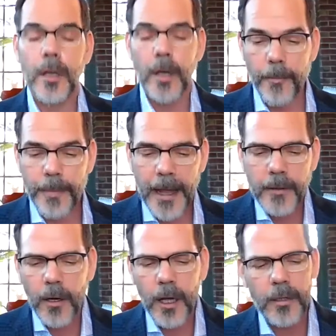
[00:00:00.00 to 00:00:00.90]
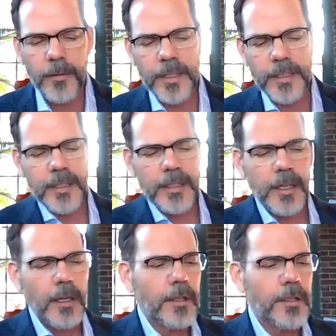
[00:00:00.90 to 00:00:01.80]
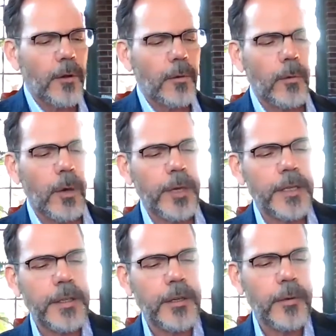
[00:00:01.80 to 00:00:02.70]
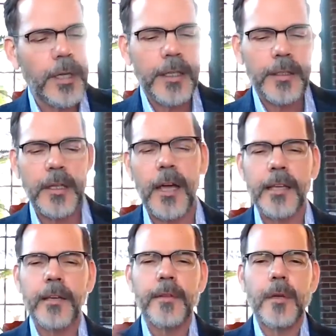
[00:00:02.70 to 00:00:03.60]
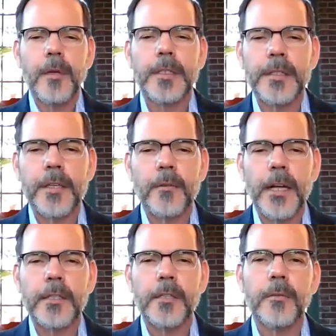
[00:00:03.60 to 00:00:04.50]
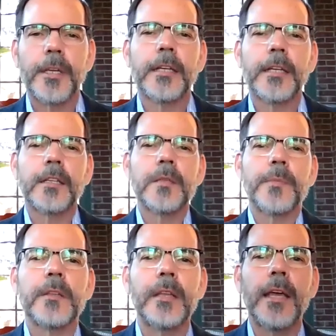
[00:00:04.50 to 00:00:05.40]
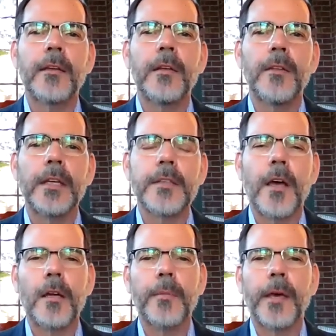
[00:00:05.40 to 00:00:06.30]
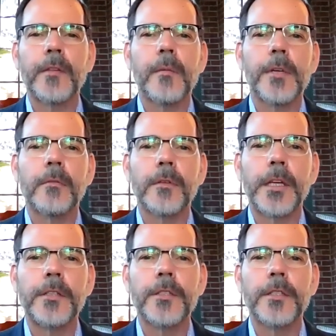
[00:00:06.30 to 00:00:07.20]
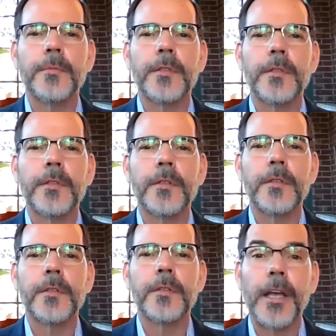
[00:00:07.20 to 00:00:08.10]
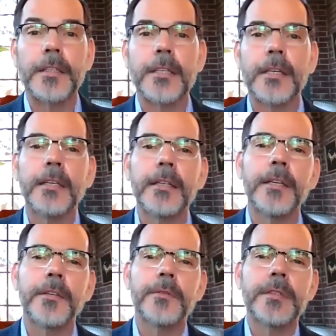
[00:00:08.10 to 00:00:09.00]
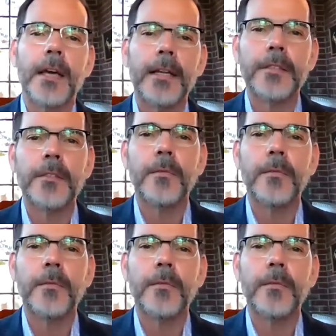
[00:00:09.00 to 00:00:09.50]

um, and all of this is so what we do is i give them these theoretical readings but then they talk about them in relationship to projects and they use that as a